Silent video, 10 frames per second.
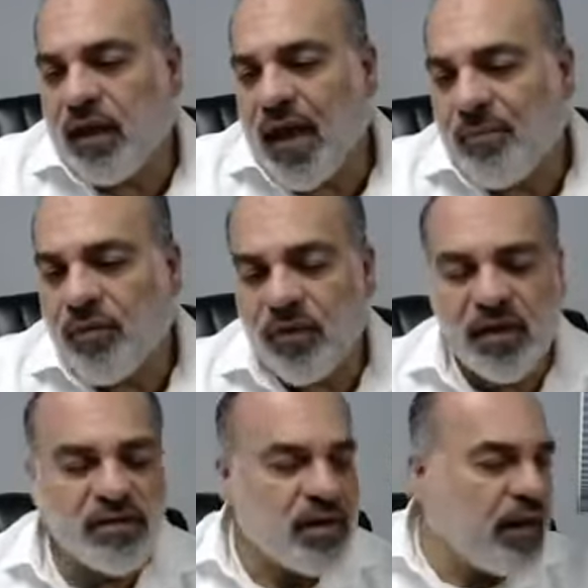
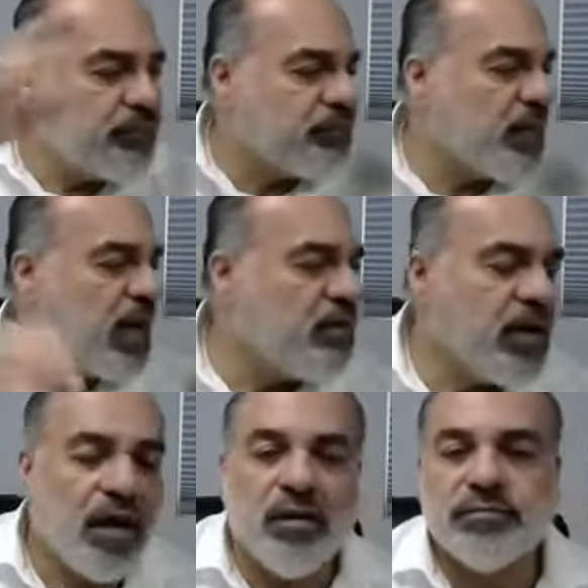Apathy is like, I don't
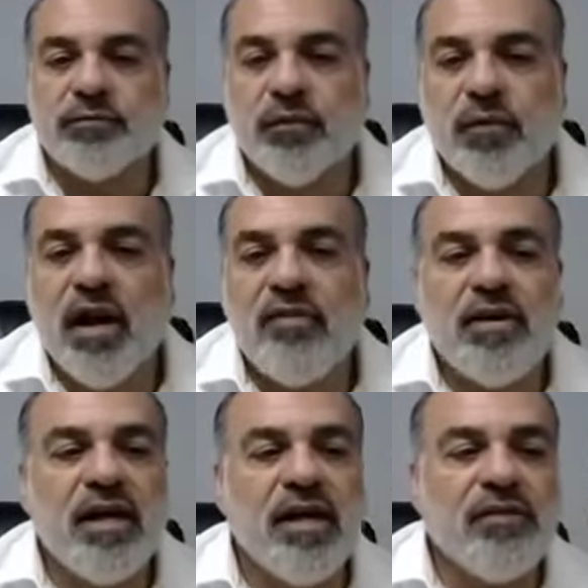care. Whatever
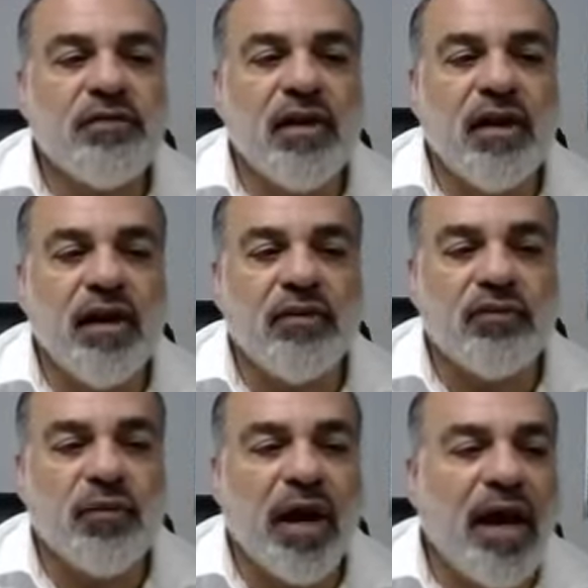it is,
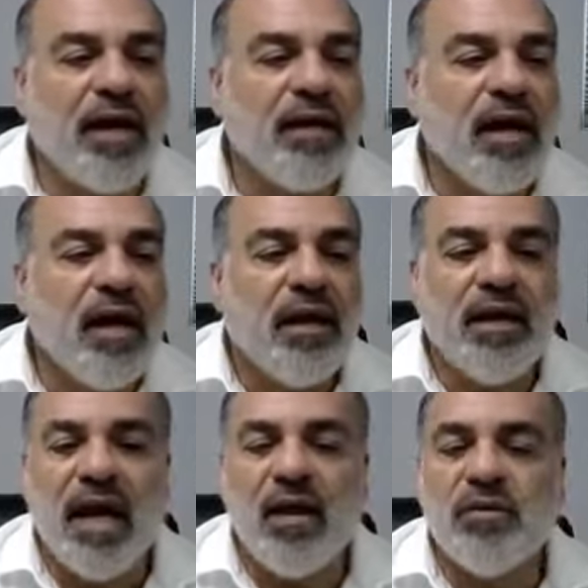right?
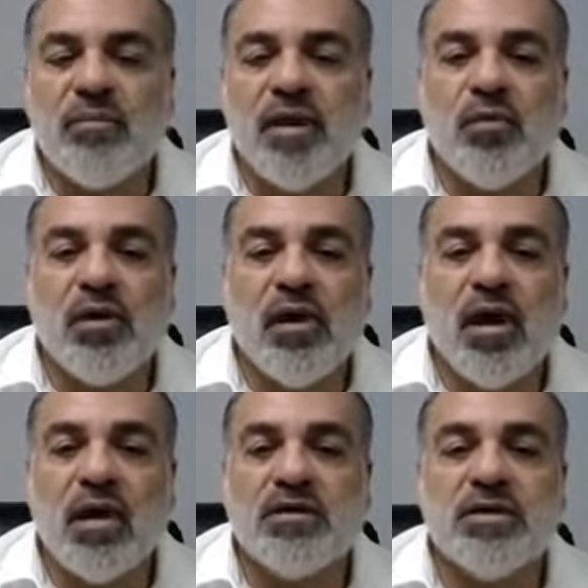Now the memory
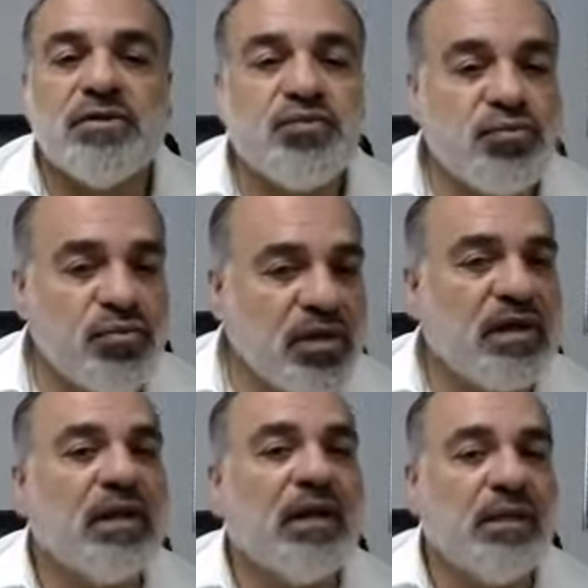loss is
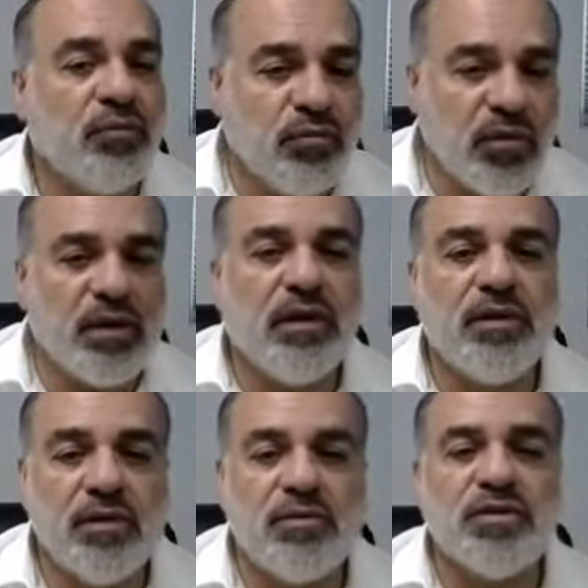really, really
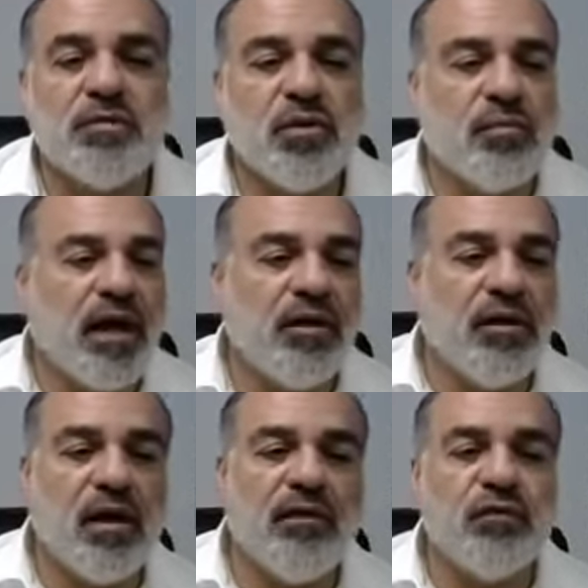noticeable by your
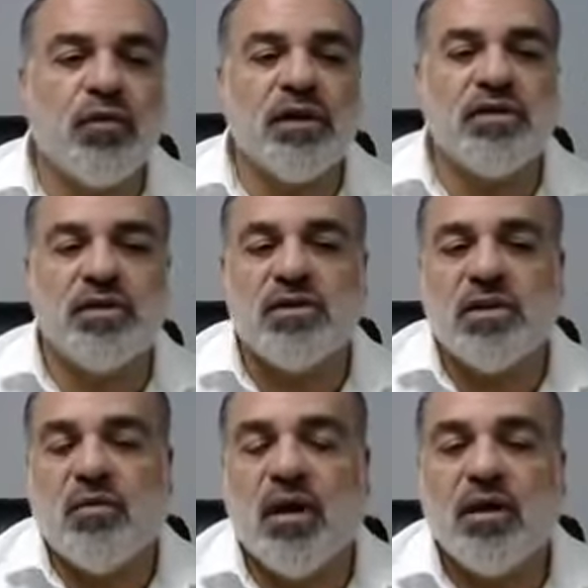loved ones and so
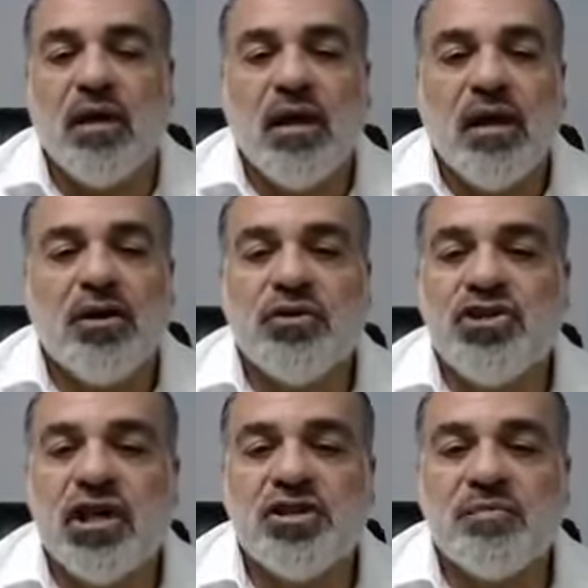on. Your
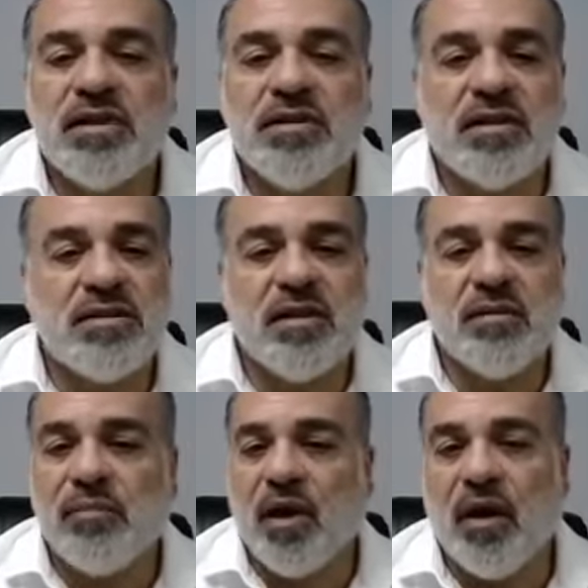judgment is
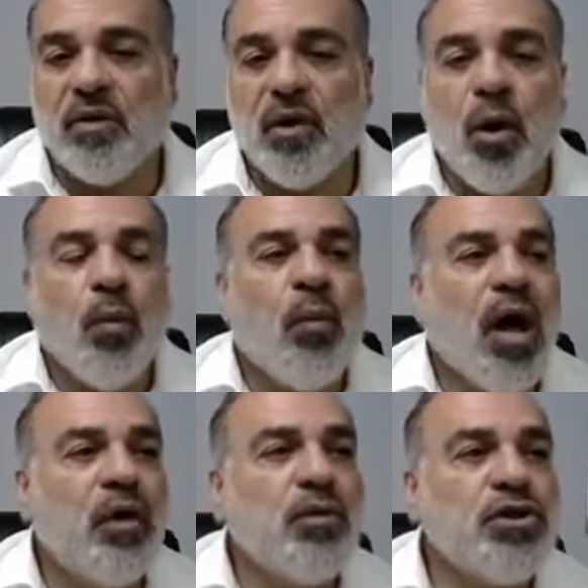impaired.
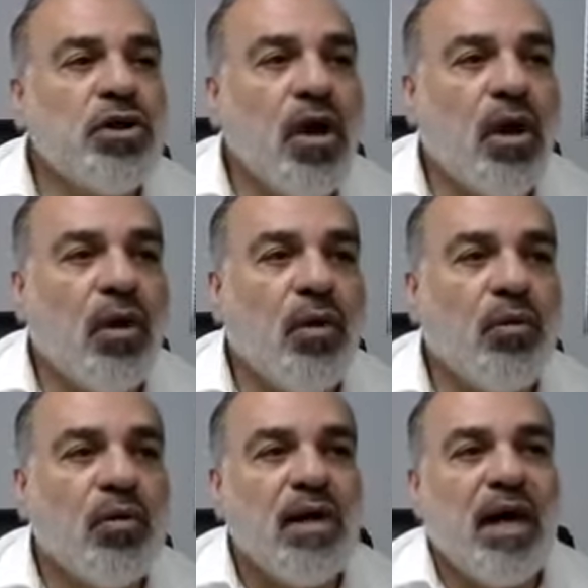Why would you
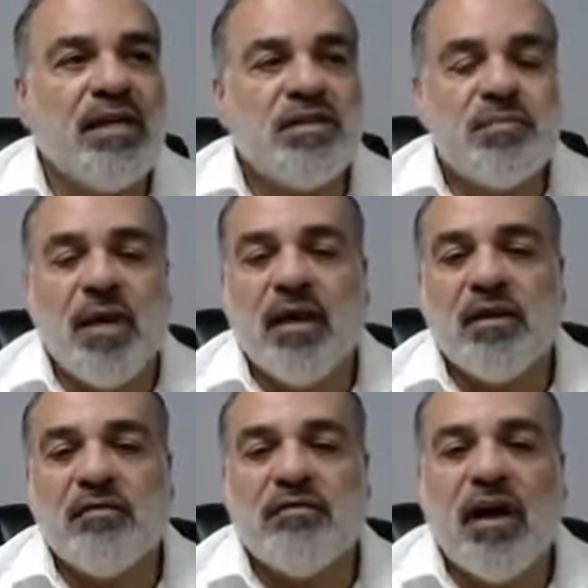go and
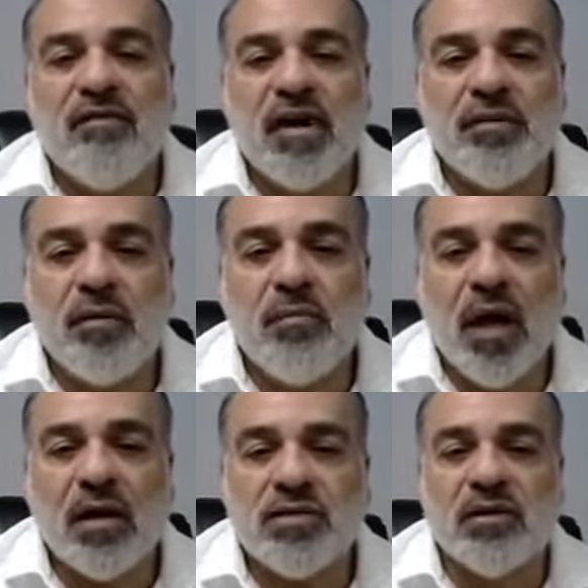spend $500
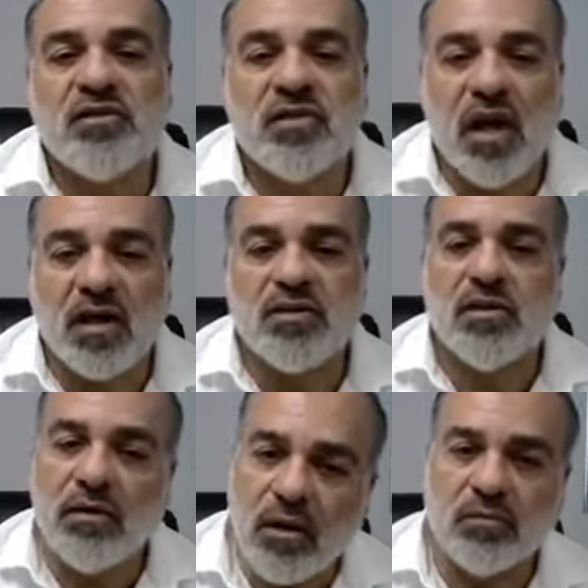on socks
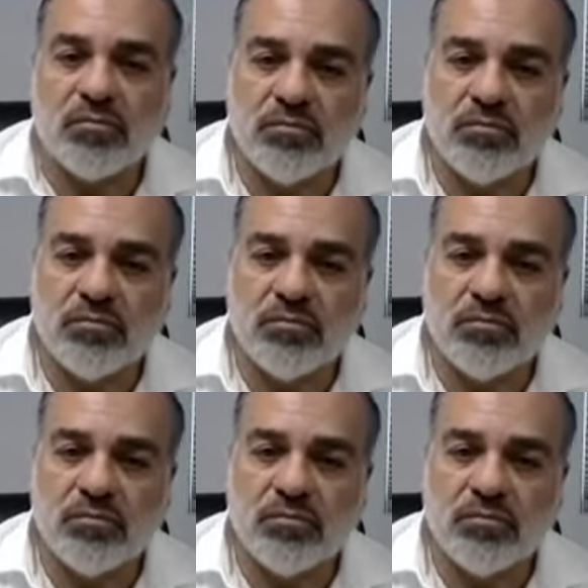alone?